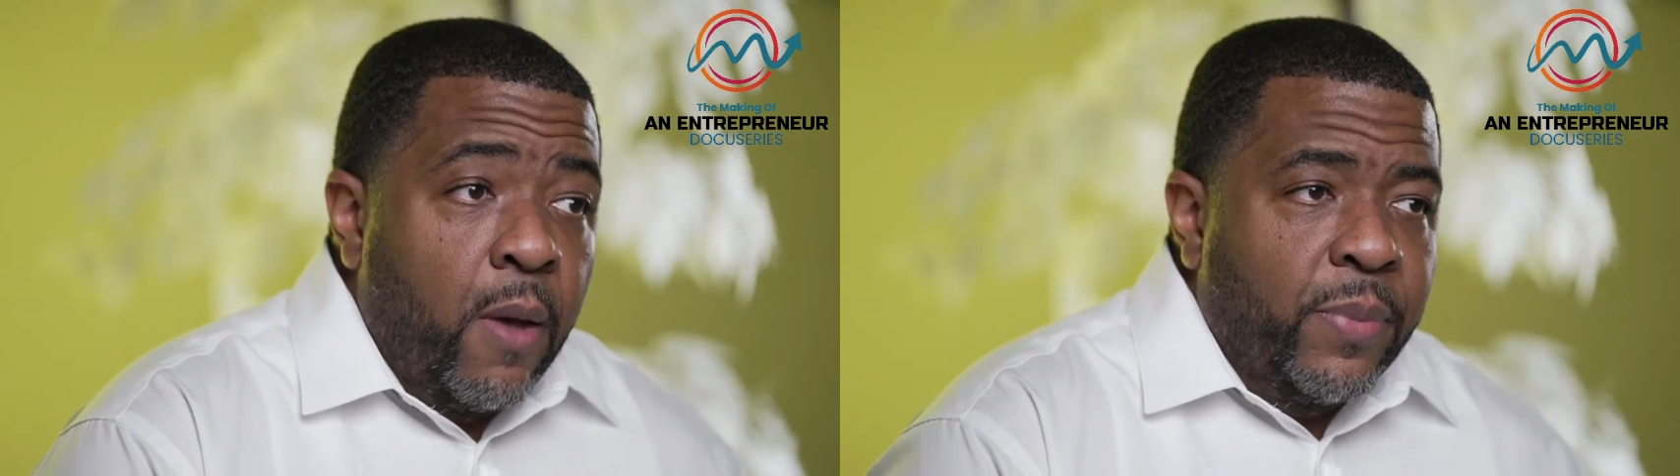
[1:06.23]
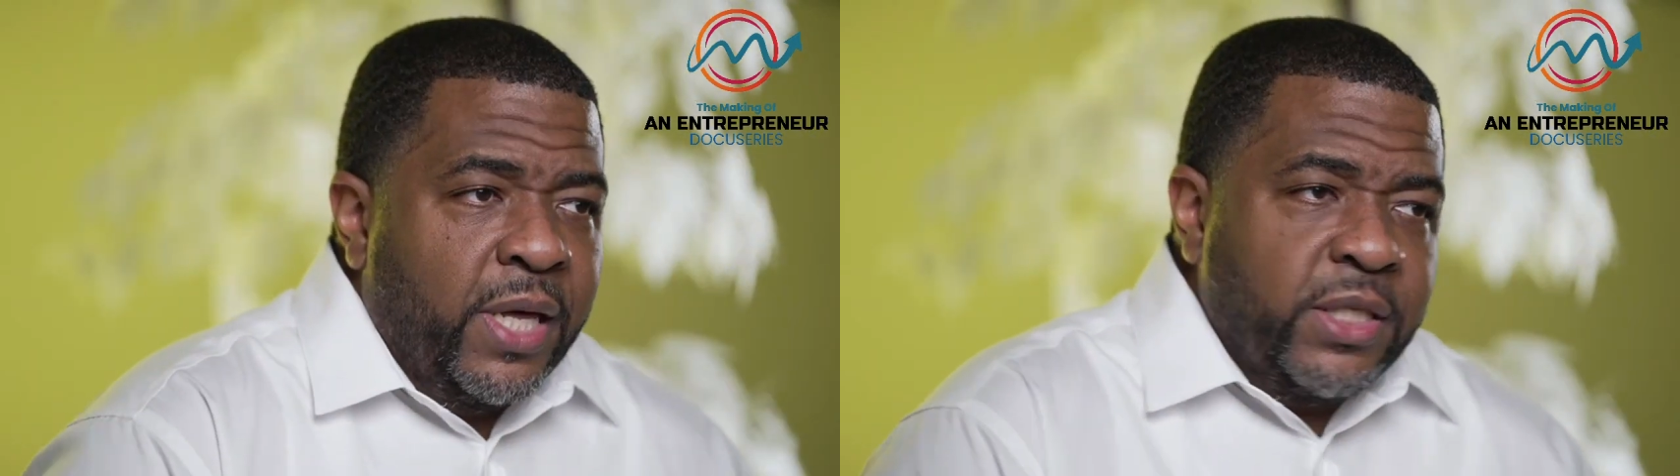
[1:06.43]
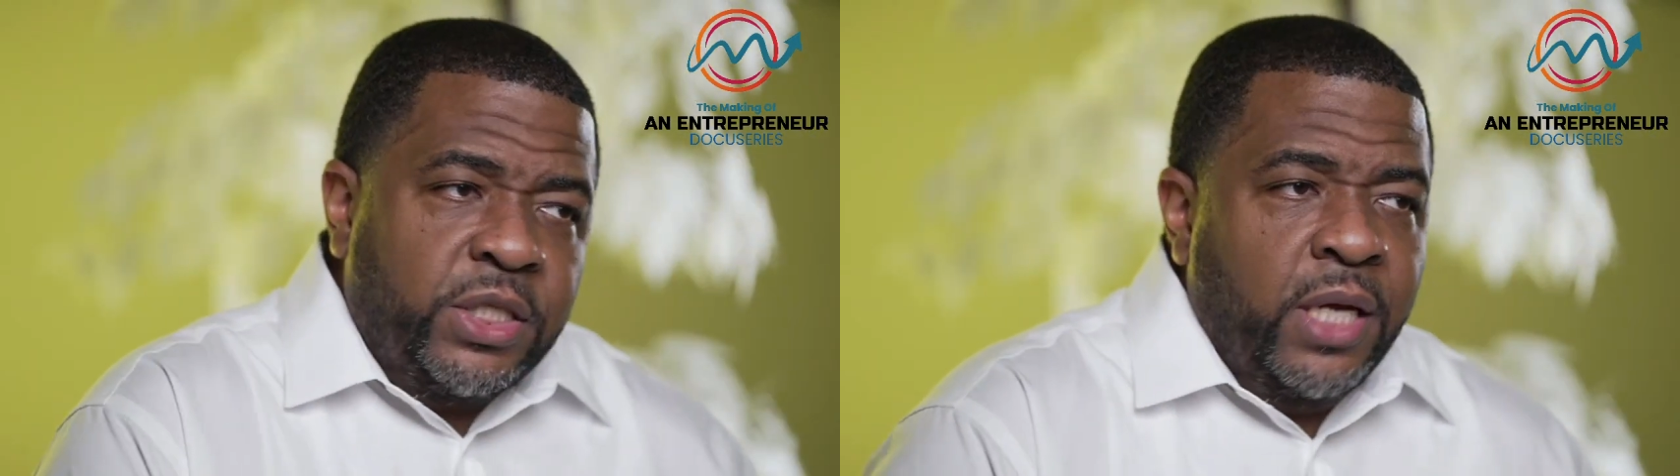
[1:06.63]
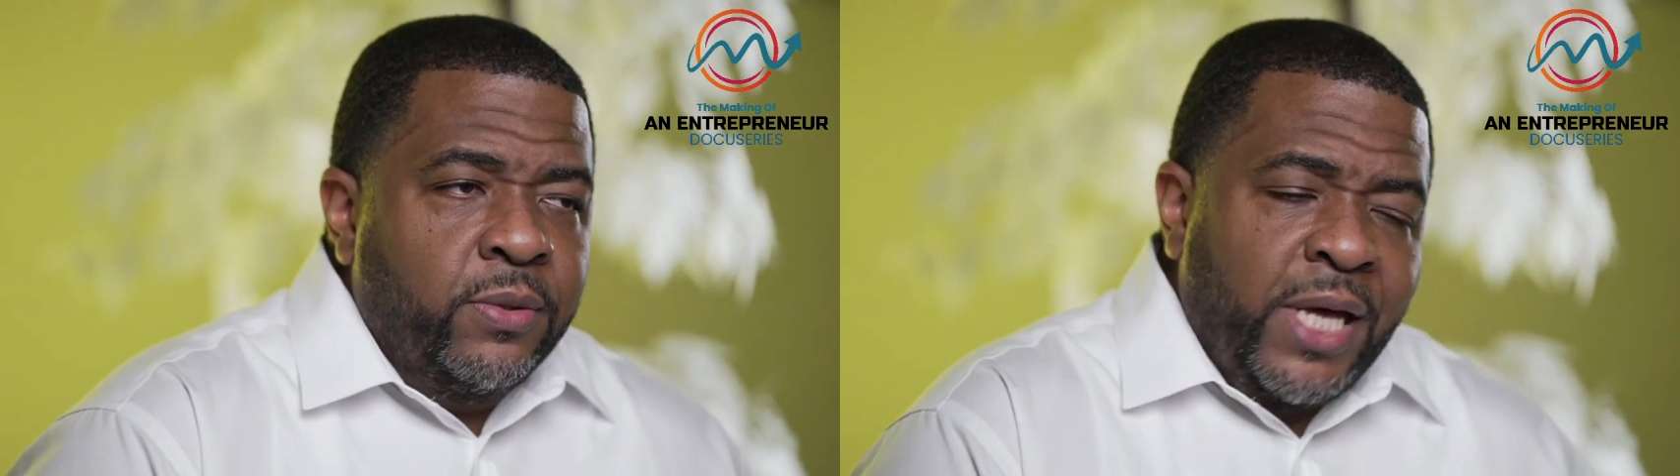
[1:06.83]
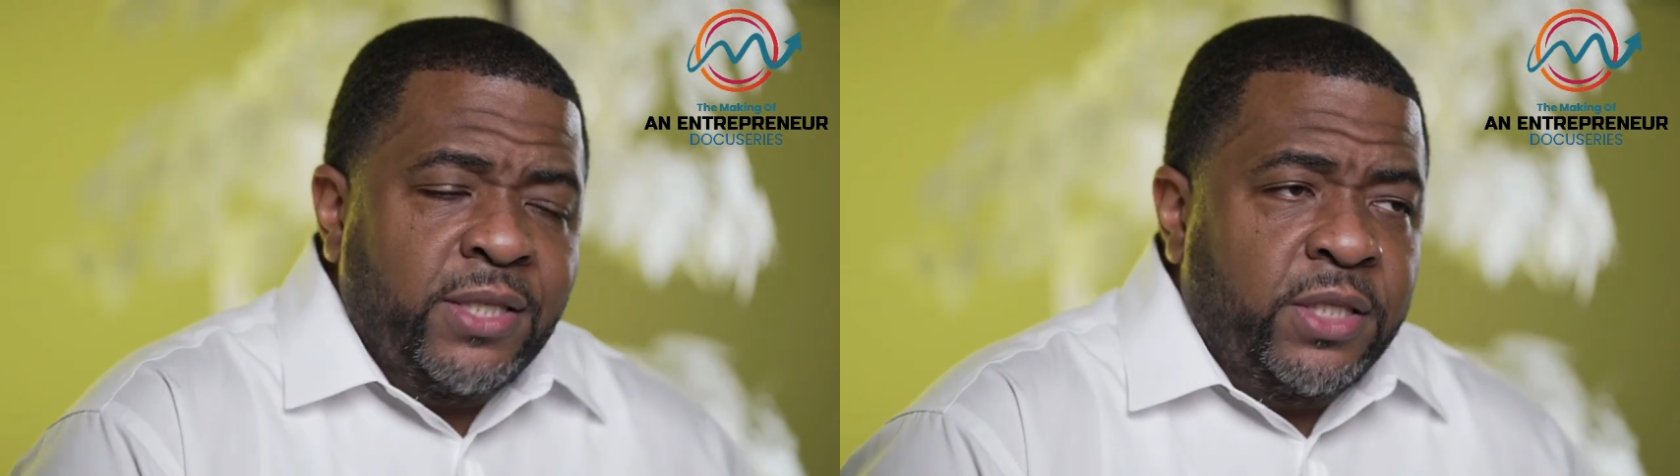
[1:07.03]
But does
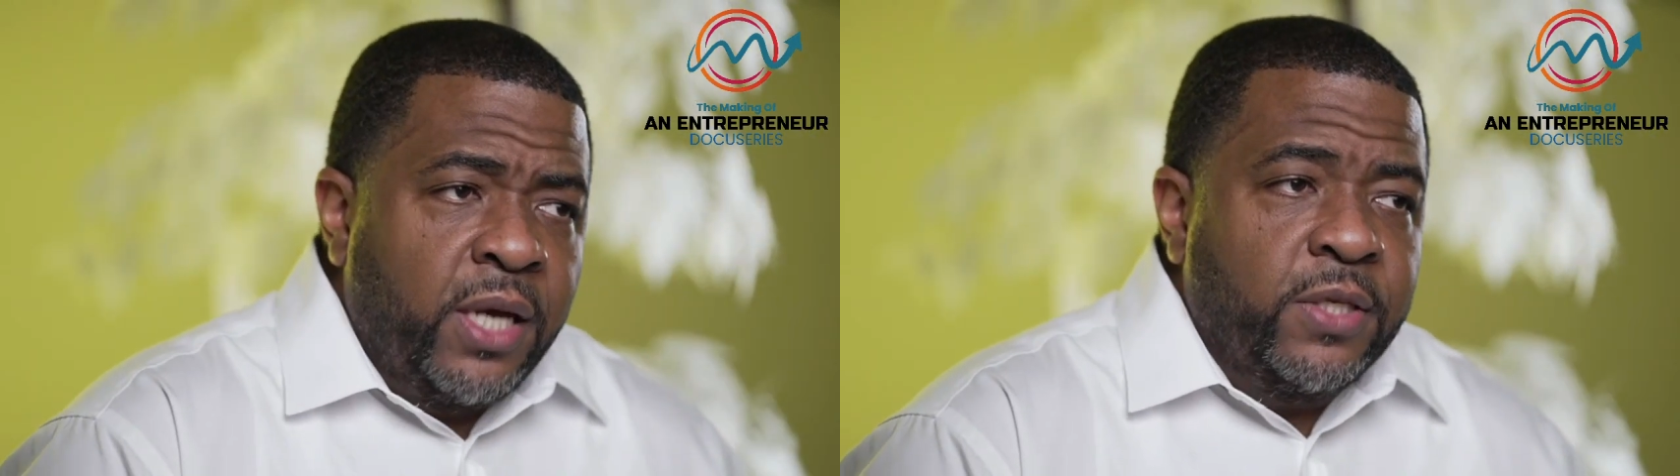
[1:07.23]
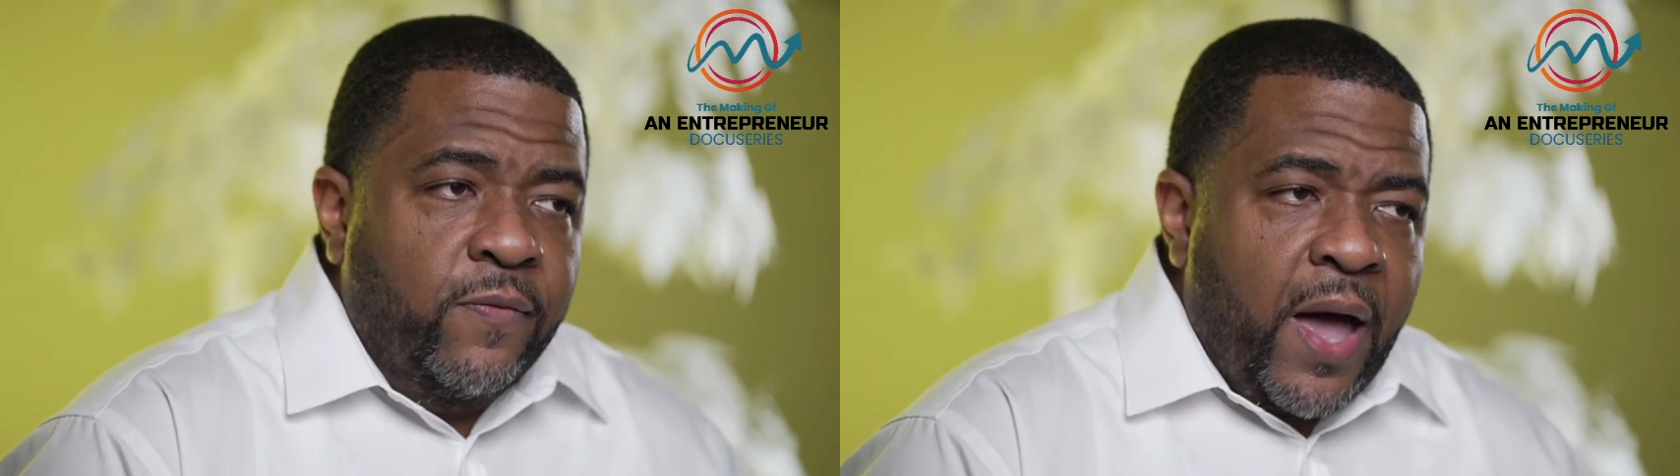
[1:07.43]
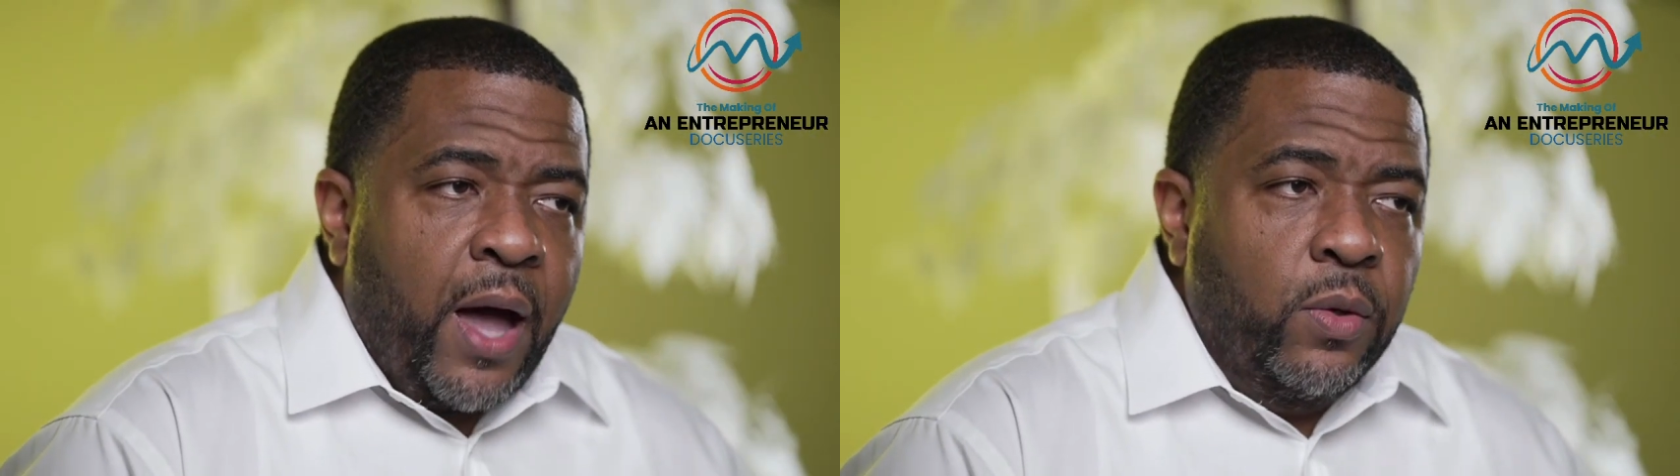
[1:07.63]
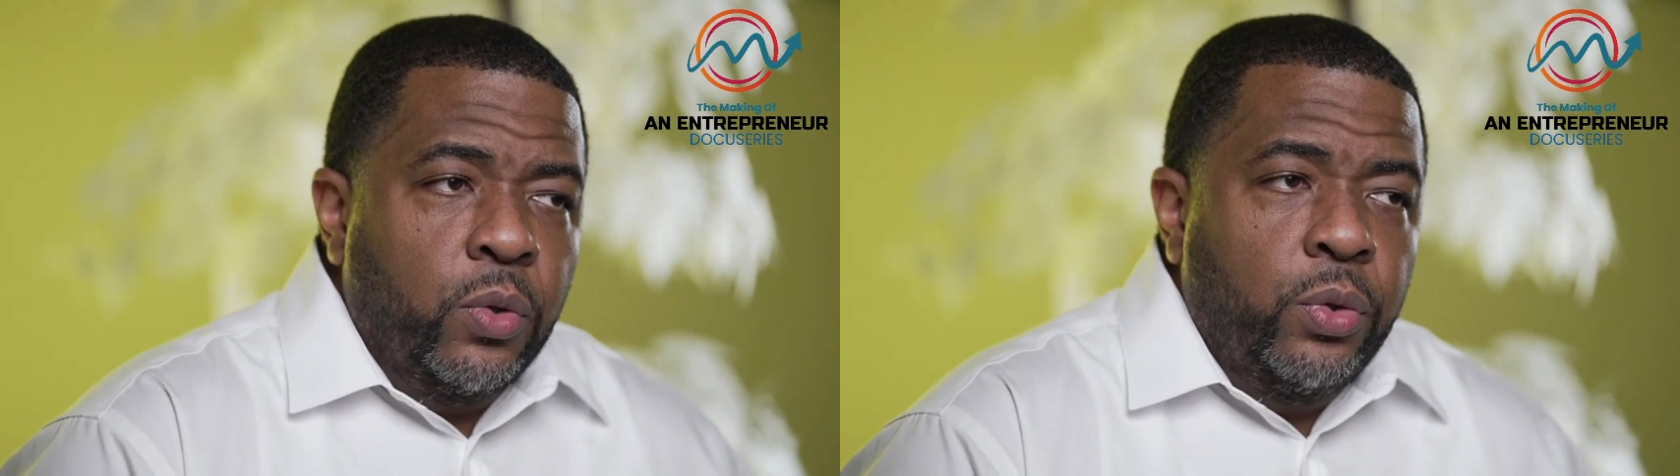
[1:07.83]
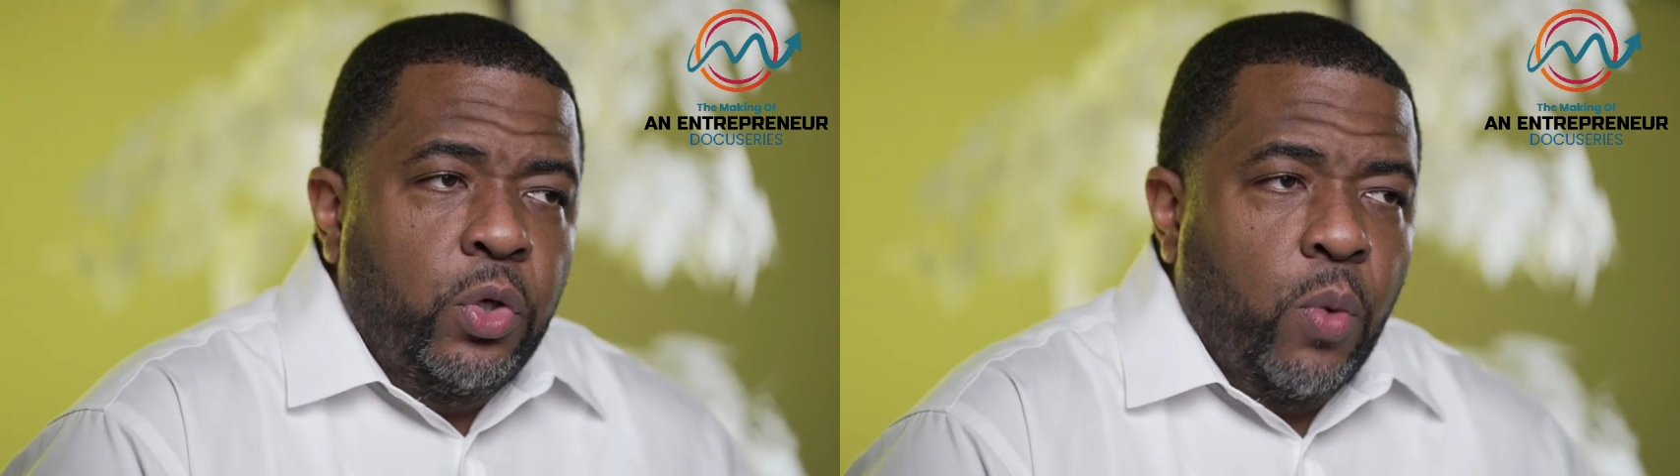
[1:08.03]
that change the value
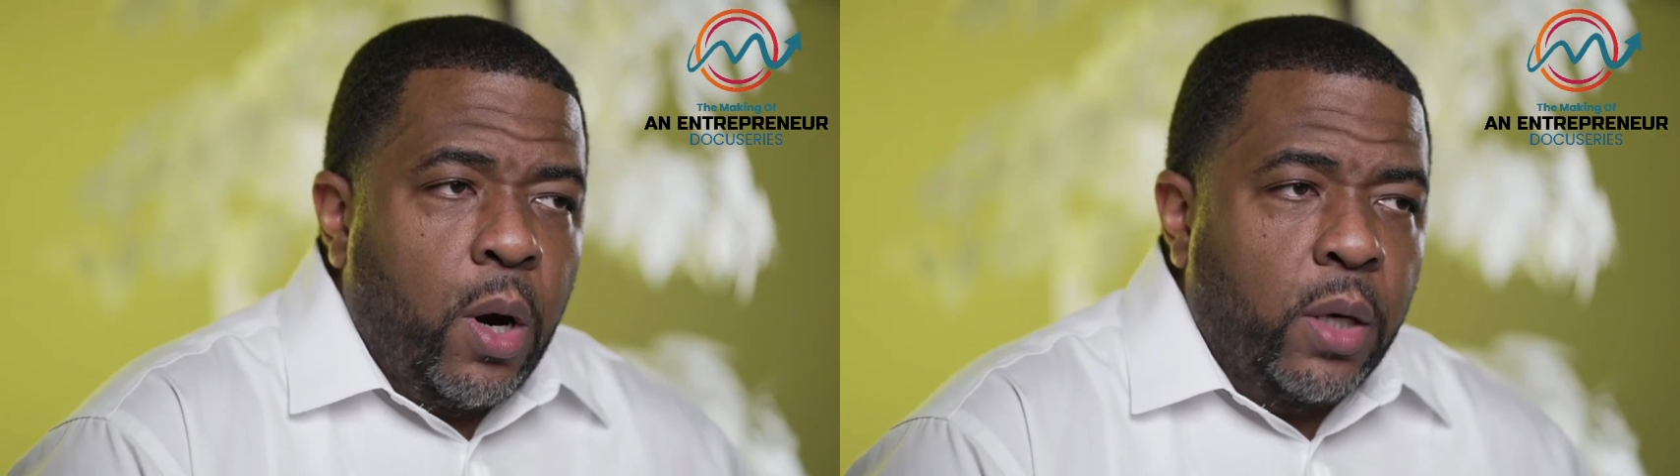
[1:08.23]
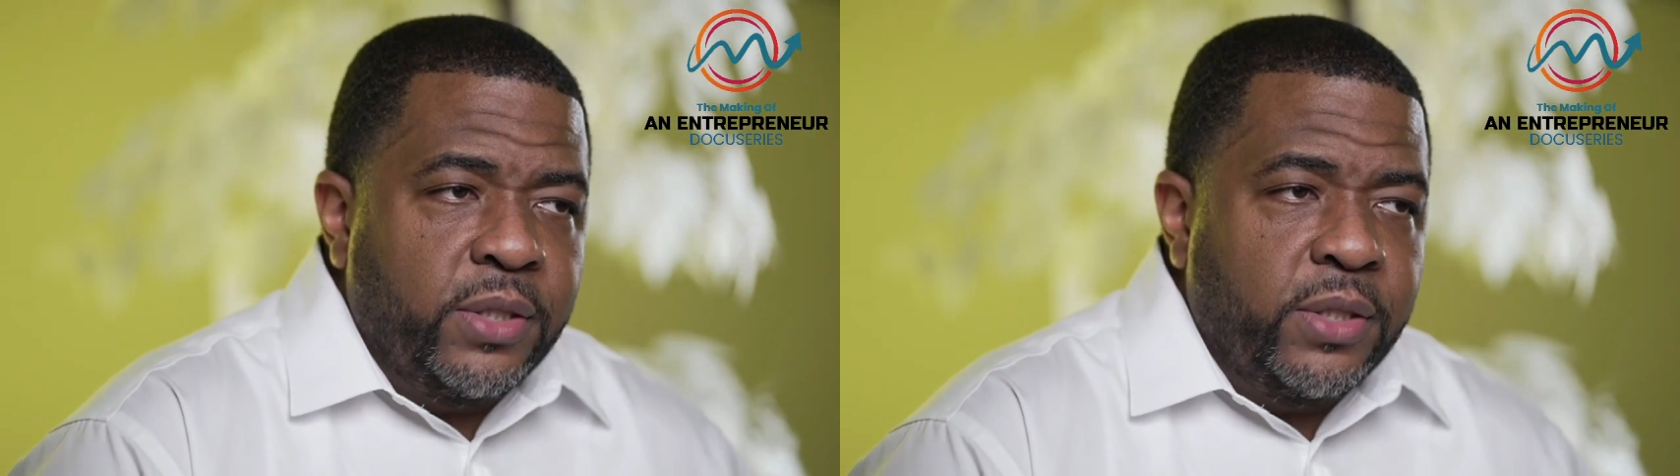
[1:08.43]
and who you are?